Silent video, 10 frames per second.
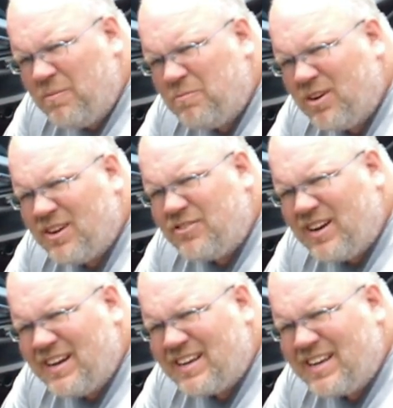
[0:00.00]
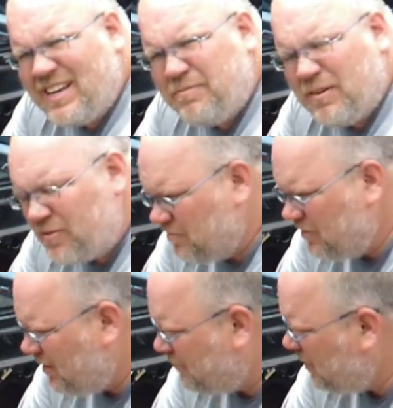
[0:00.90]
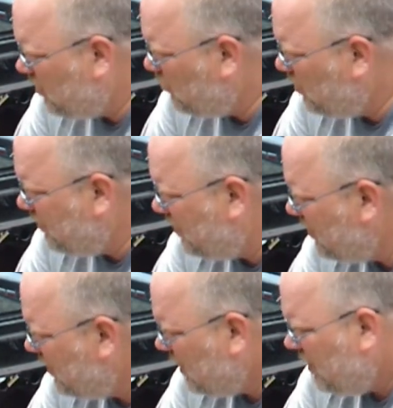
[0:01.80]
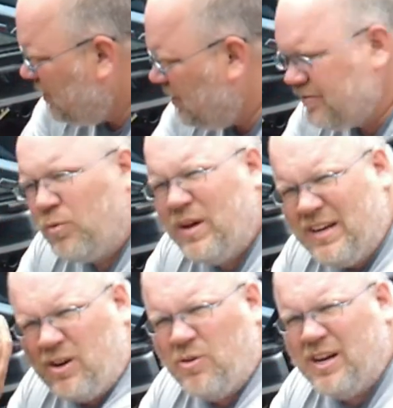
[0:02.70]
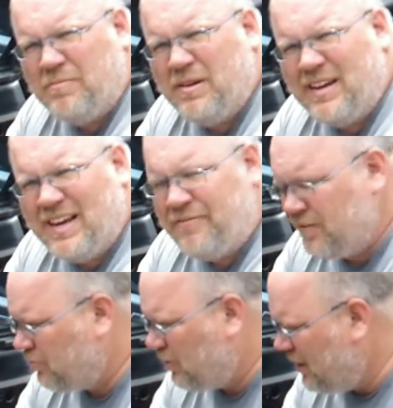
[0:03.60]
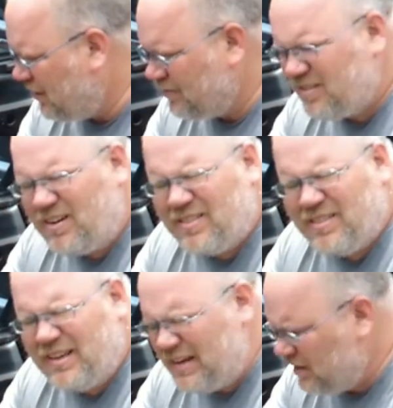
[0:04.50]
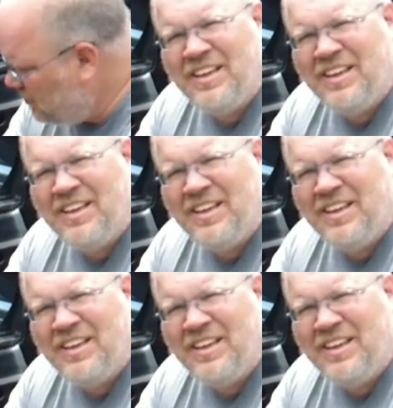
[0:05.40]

I'm really trying to keep it from interfering with is the window going up and down. If this wire gets caught in that,